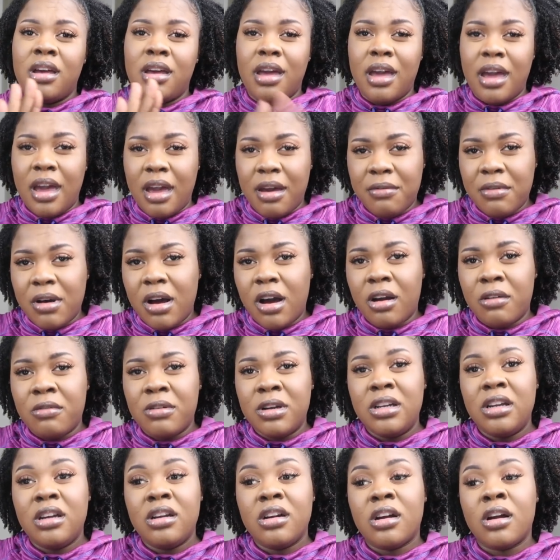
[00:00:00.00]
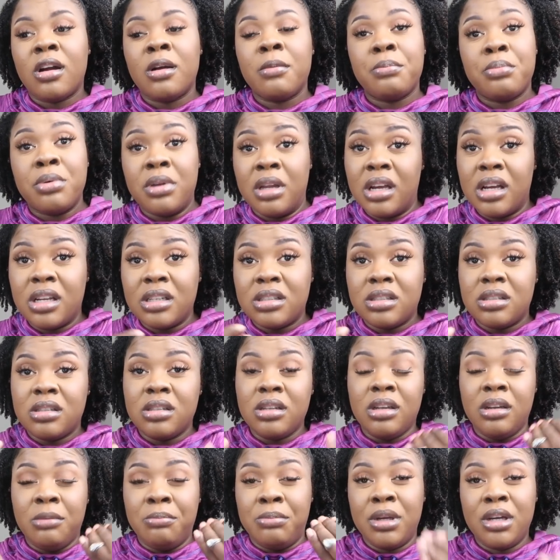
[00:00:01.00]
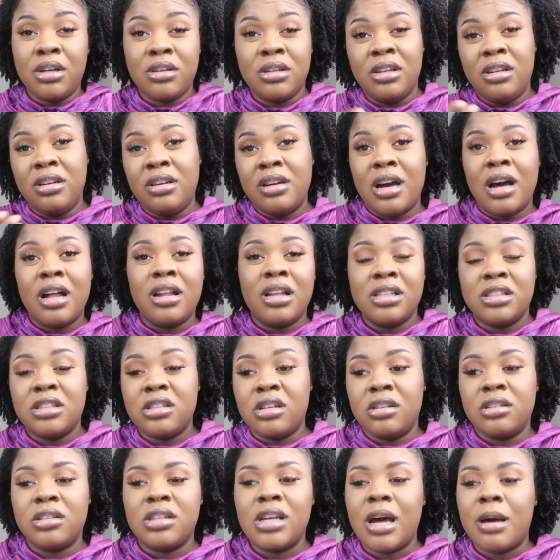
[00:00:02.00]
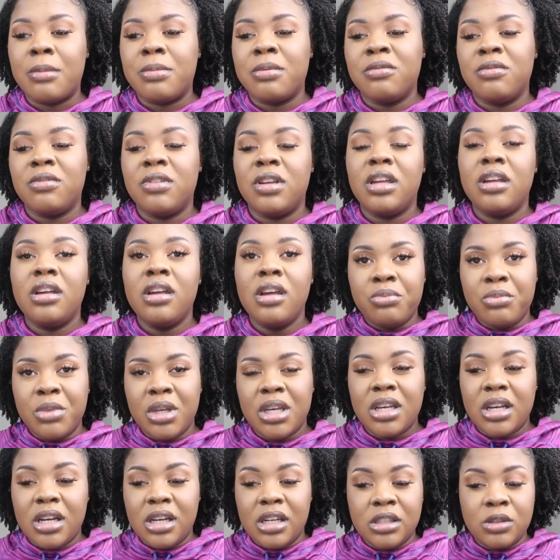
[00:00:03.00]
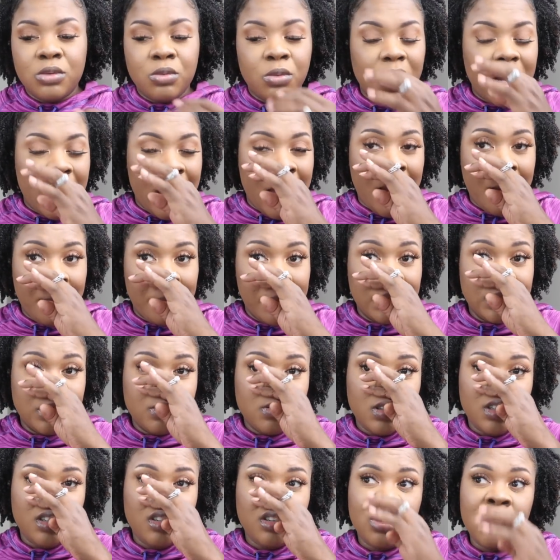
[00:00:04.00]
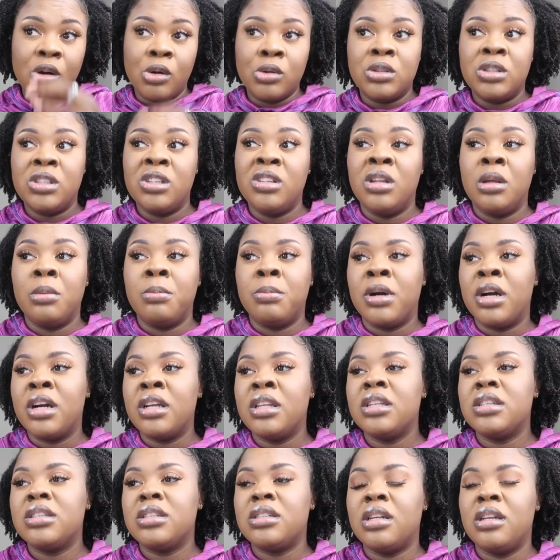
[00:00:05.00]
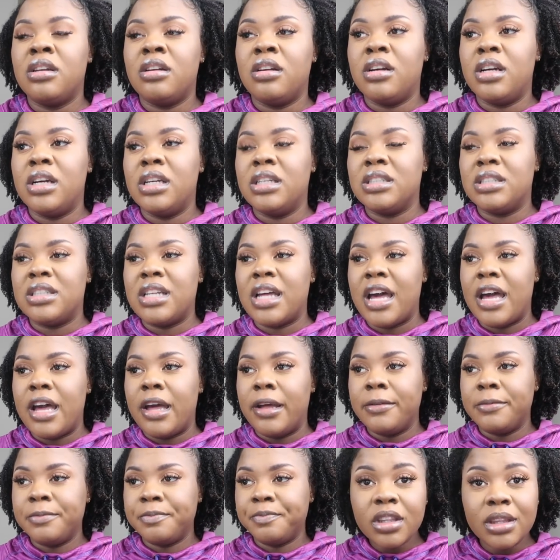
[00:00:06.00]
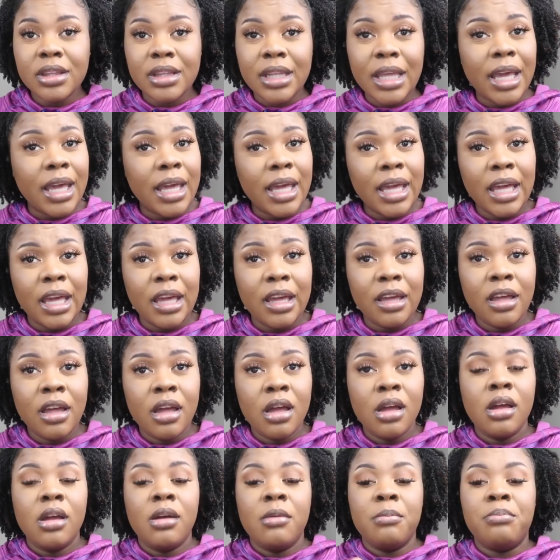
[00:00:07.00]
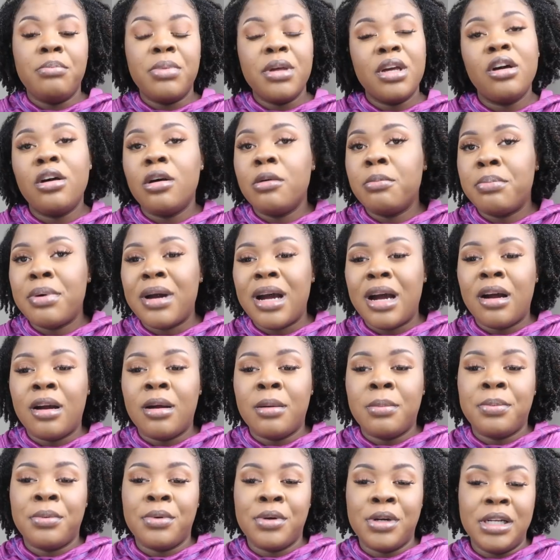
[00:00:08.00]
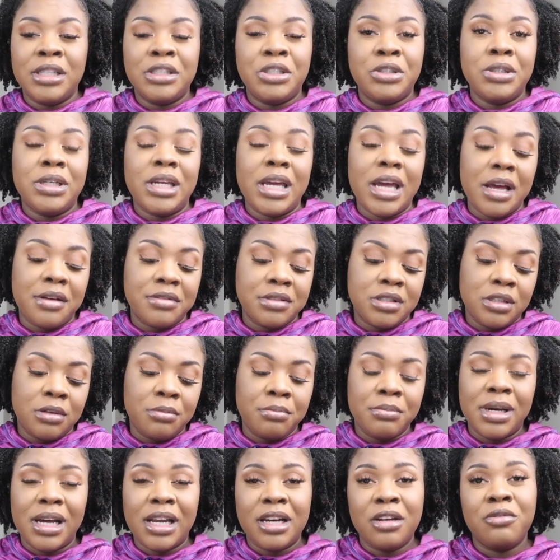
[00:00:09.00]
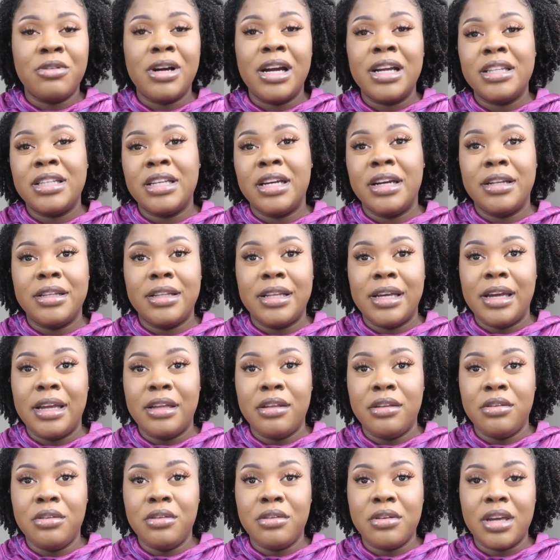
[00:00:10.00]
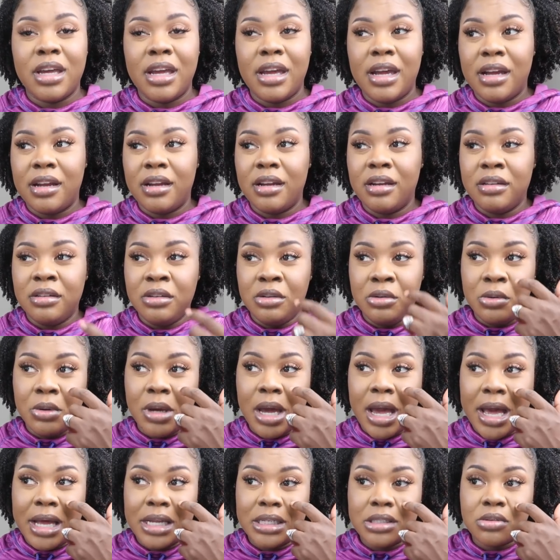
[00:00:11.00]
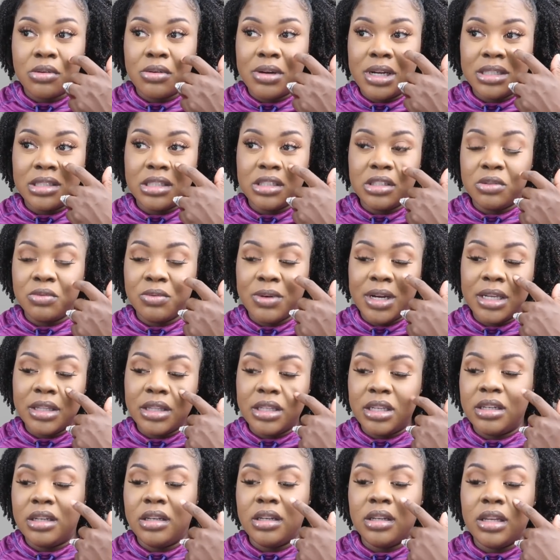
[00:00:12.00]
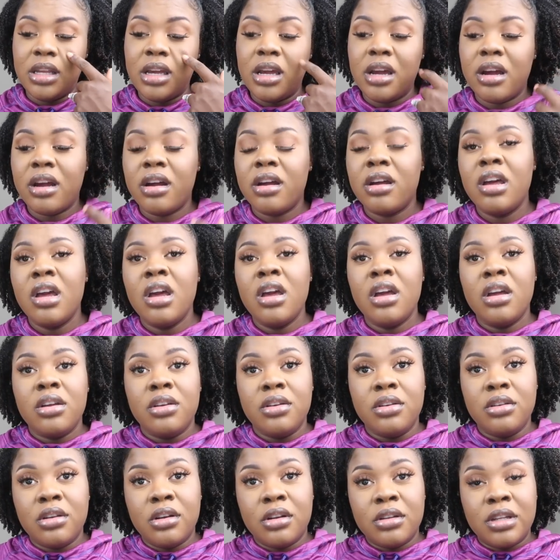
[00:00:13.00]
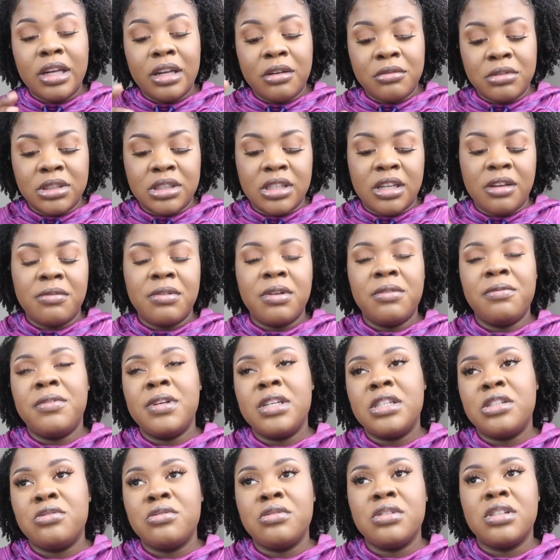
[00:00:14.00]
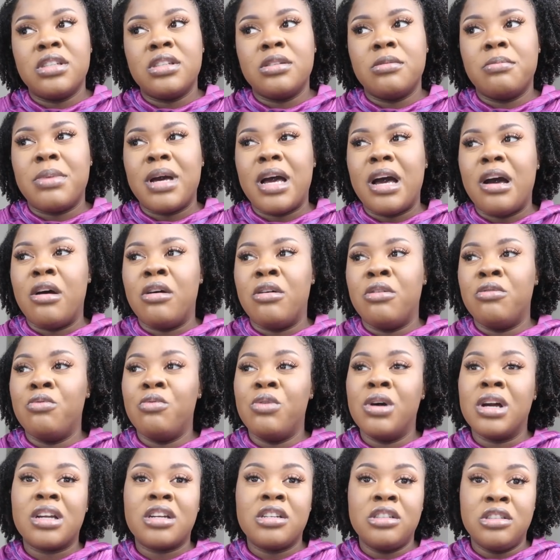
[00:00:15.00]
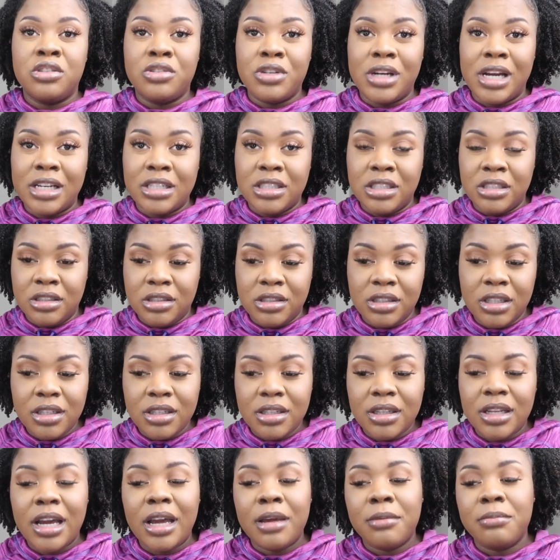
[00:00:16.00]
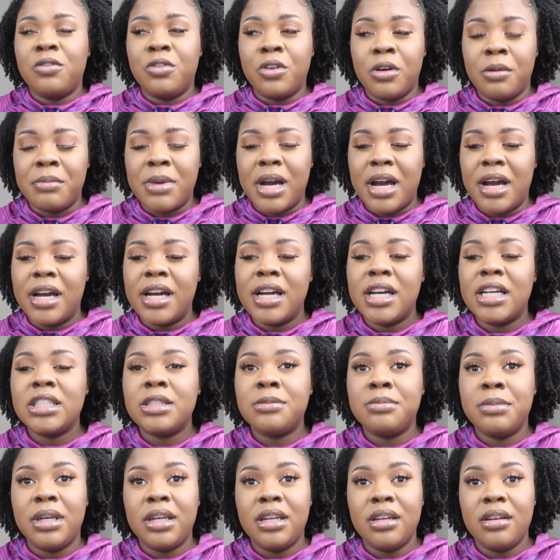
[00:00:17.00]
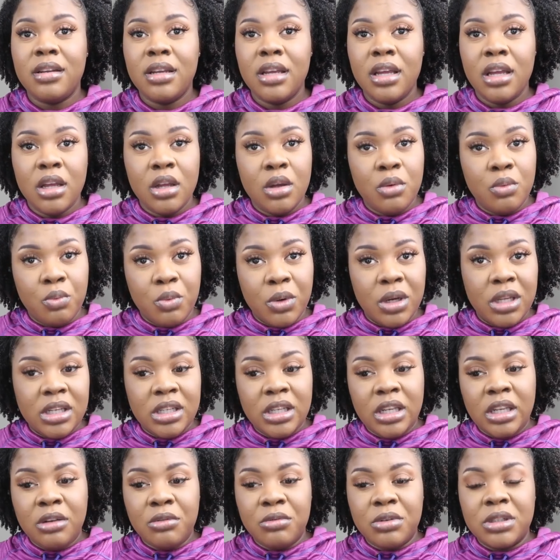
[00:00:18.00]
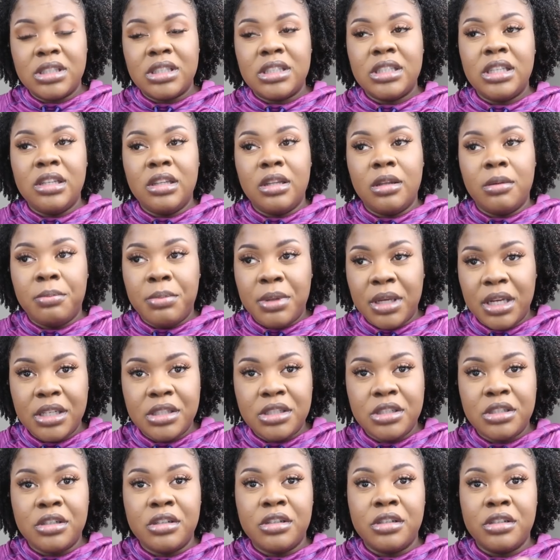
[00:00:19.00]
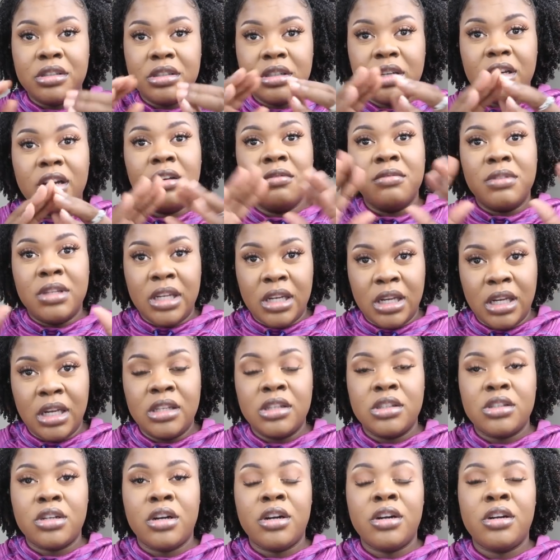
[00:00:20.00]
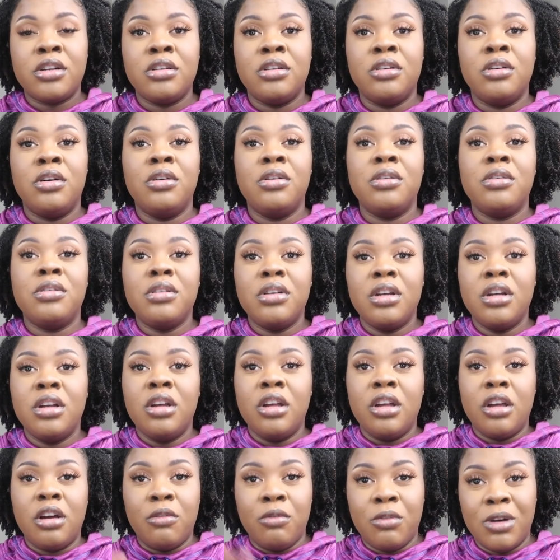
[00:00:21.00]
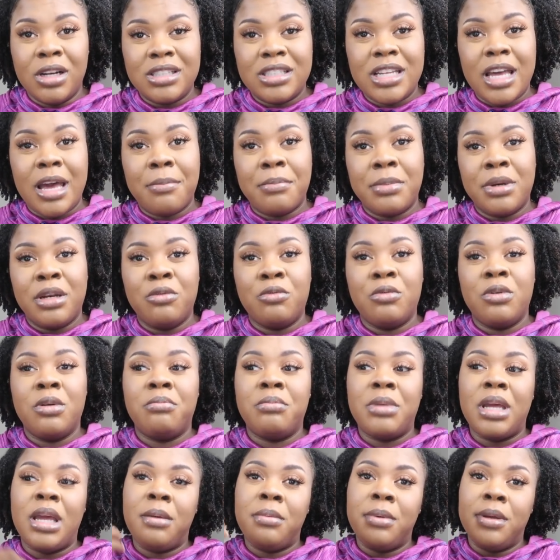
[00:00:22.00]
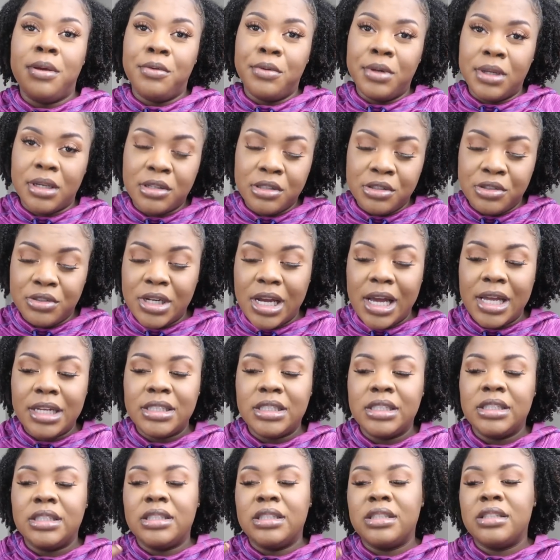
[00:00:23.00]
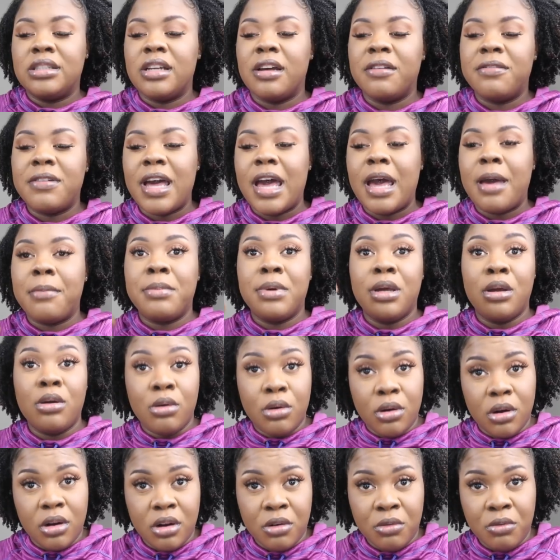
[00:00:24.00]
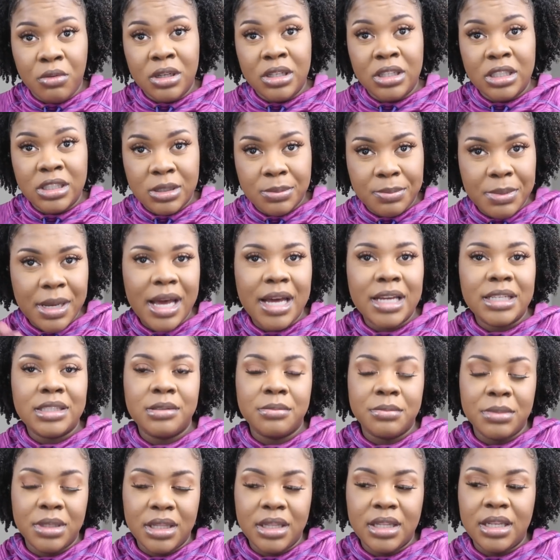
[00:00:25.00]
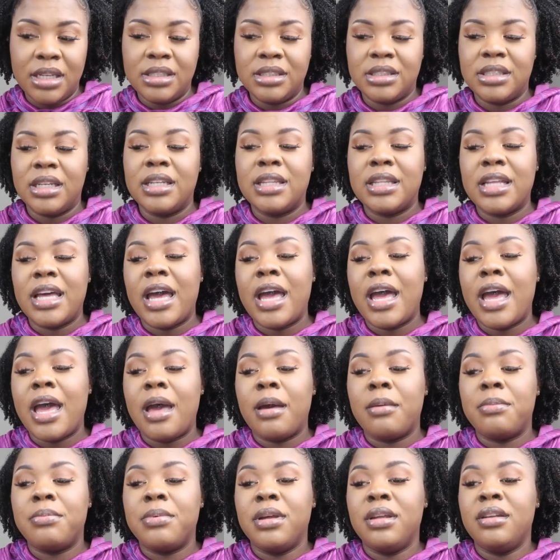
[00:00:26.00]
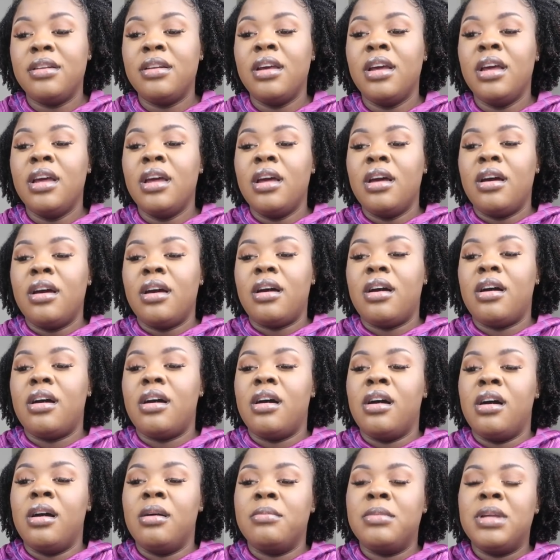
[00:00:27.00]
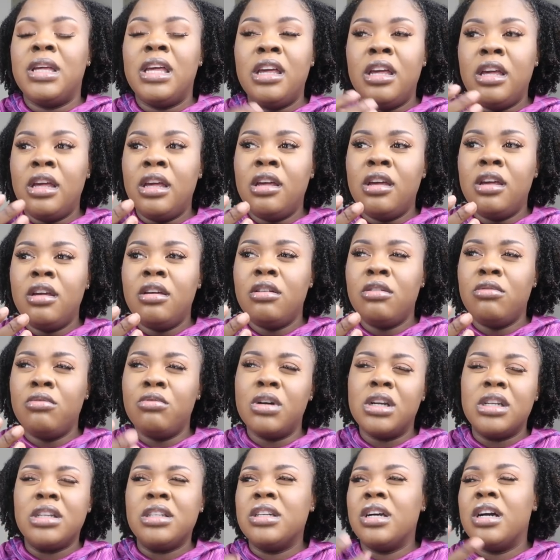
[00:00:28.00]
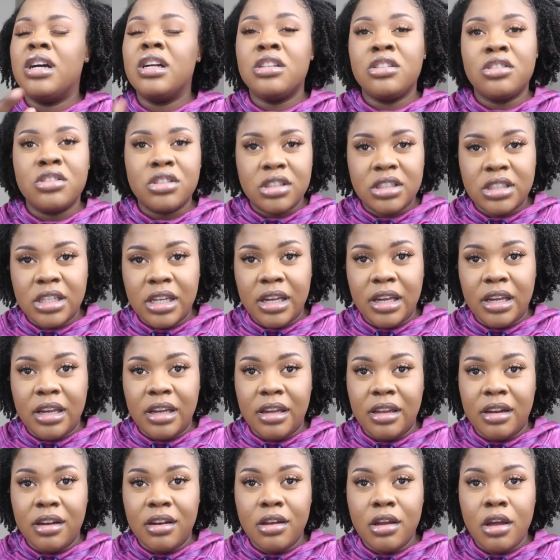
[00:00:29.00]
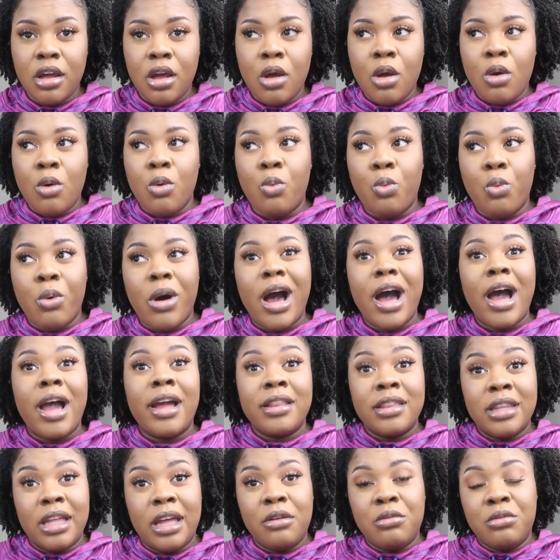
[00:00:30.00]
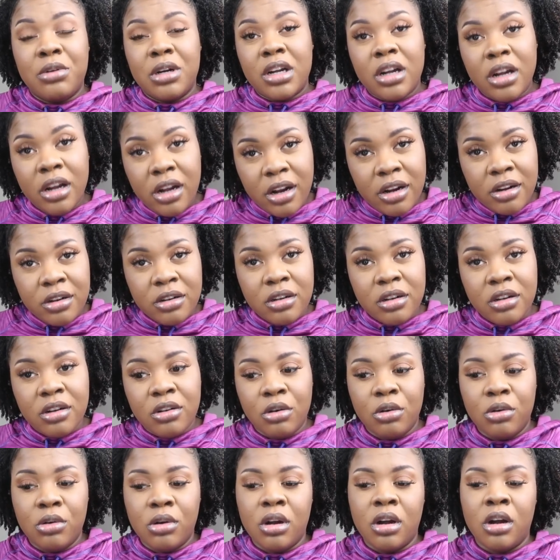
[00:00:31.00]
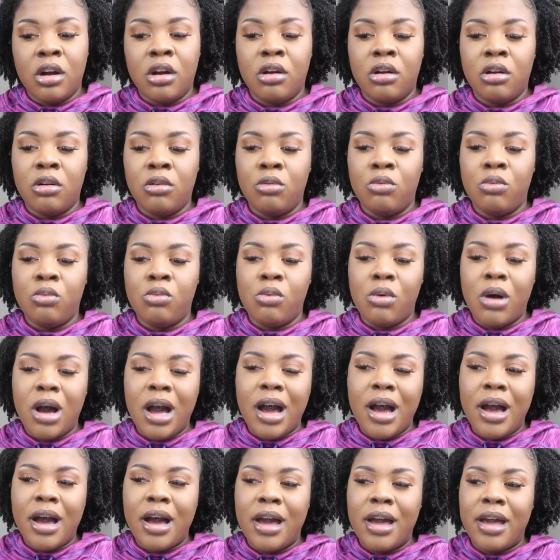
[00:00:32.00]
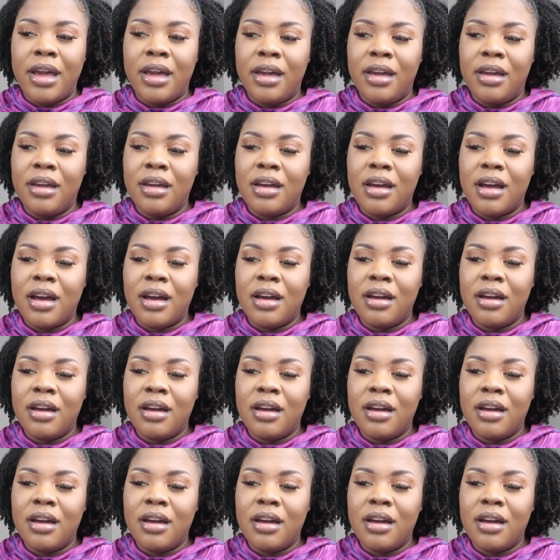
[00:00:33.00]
have already heard, plus building knowledge on top of it. Because what happens when you go to the birthing center is that they build PowerPoints. You have somebody right there that you can you ask questions right then and there. You know, they was giving visuals about what contractions look like. For my husband, when he would see the pictures of the internal of what's happening with baby when contractions and stuff happen, or when the spasm and things like that happen, um, he wouldn't understand why they would hurt, or why